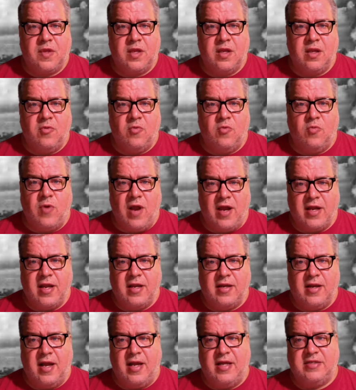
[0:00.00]

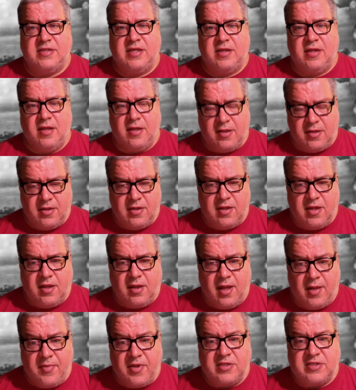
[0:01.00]
recognizing the
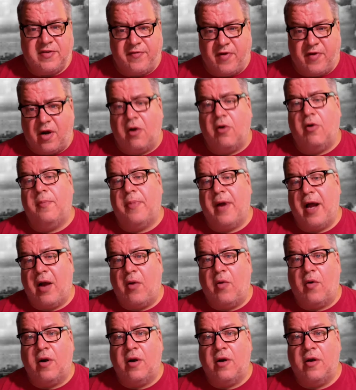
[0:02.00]
limits of our own
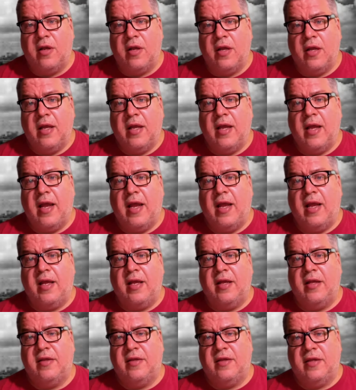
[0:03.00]
power
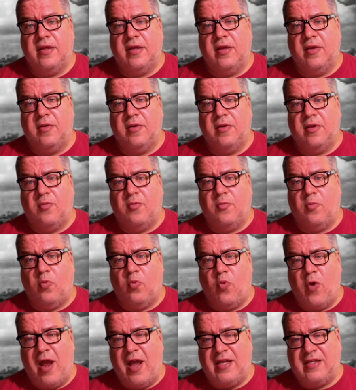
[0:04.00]
and the
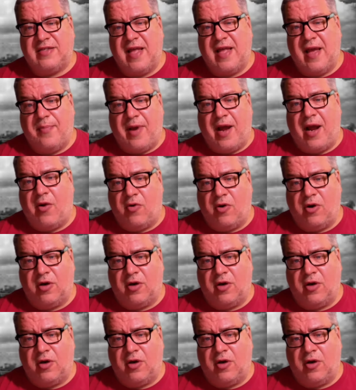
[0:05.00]
ways that power